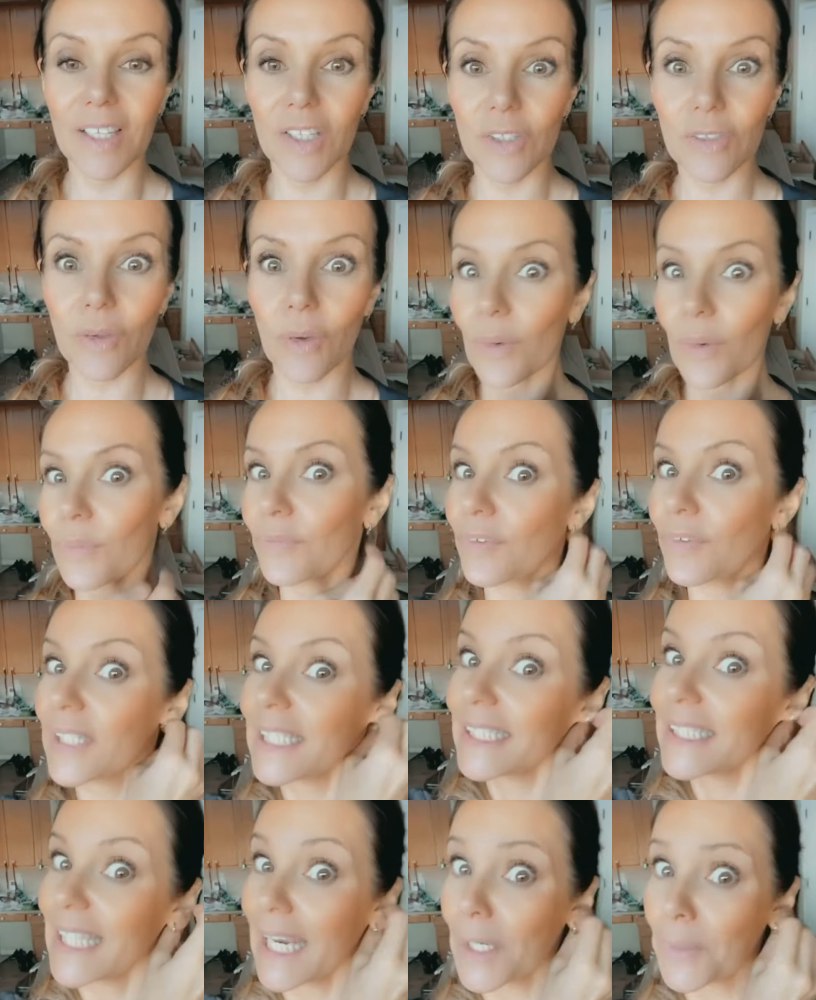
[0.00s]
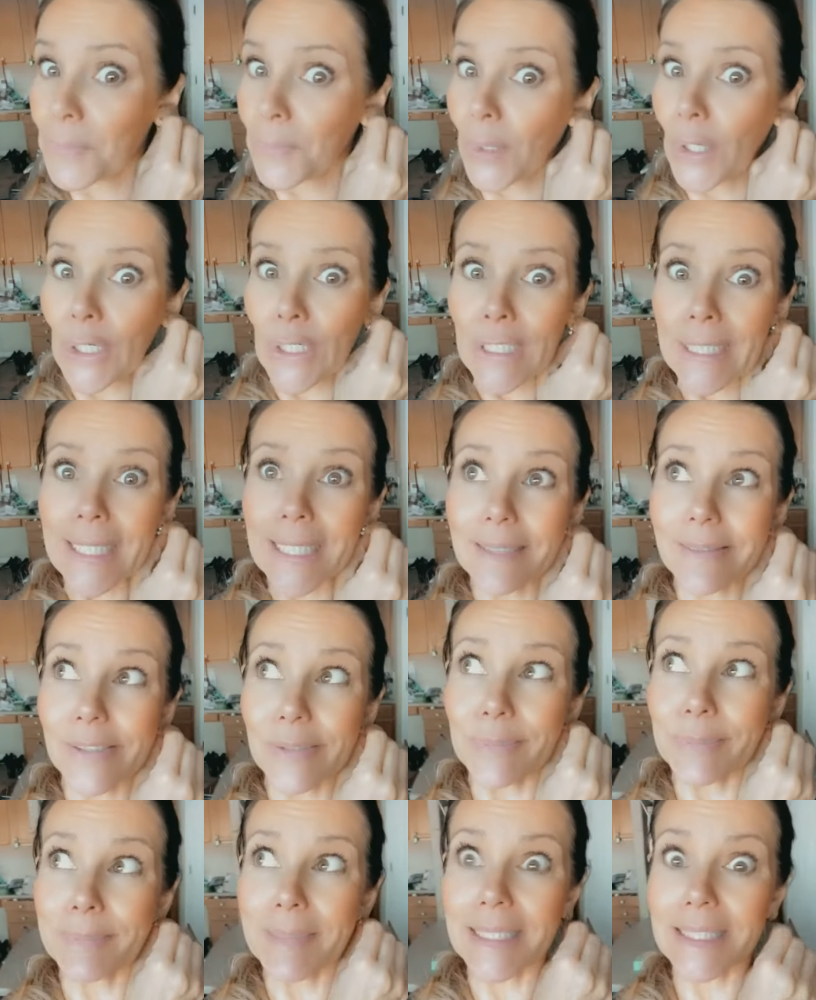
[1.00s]
So hopefully that'll work.
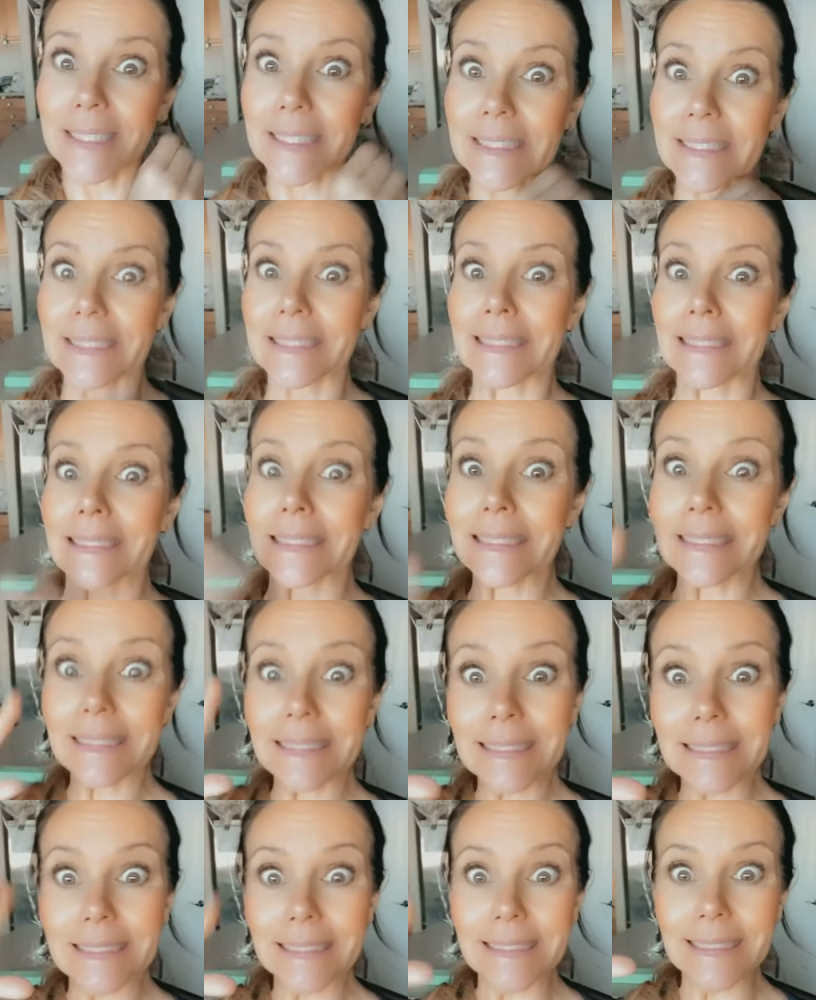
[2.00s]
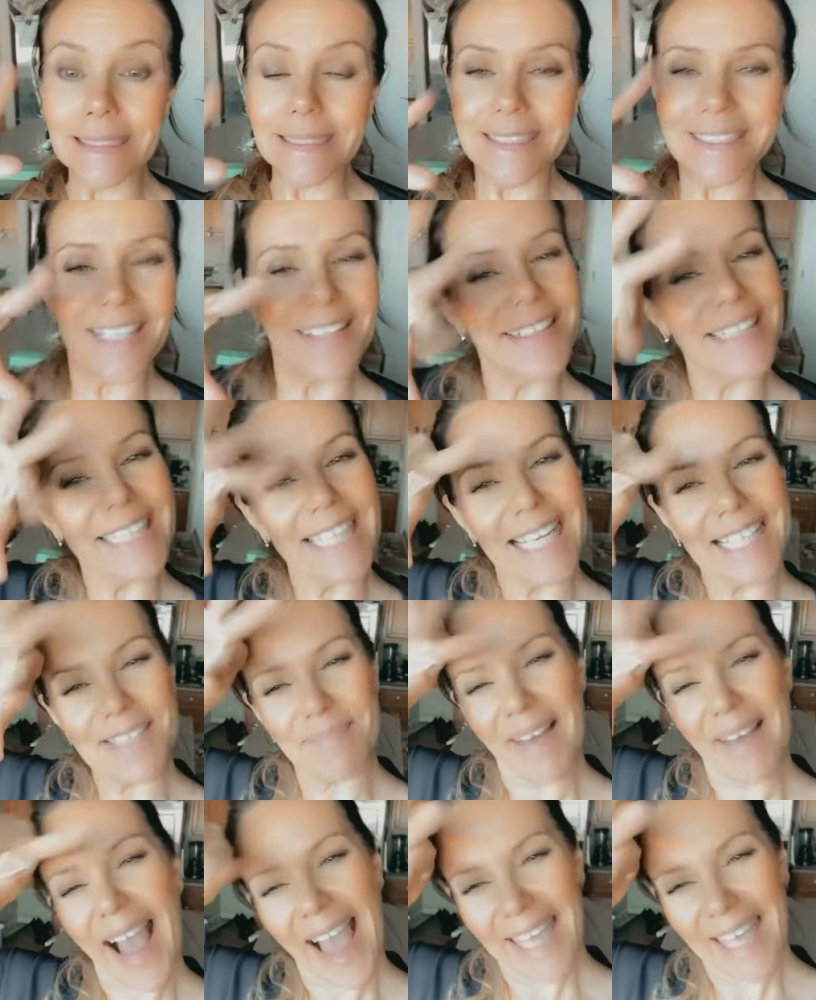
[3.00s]
Oh my goodness. Yay! All right, guys. Bye.